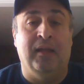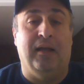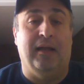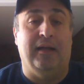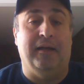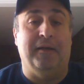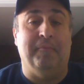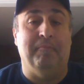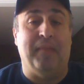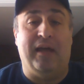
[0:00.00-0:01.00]

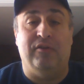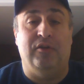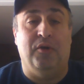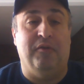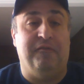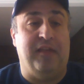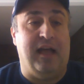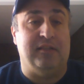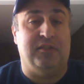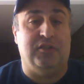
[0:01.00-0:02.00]
Um, I don't know if
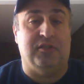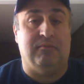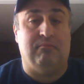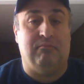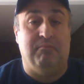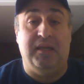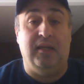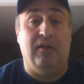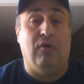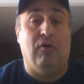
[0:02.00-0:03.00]
that's just
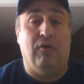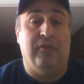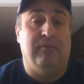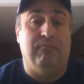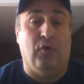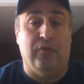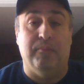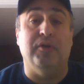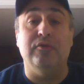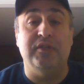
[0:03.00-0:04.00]
me or, or, or, the
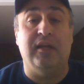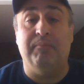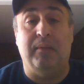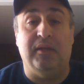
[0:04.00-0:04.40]
music, maybe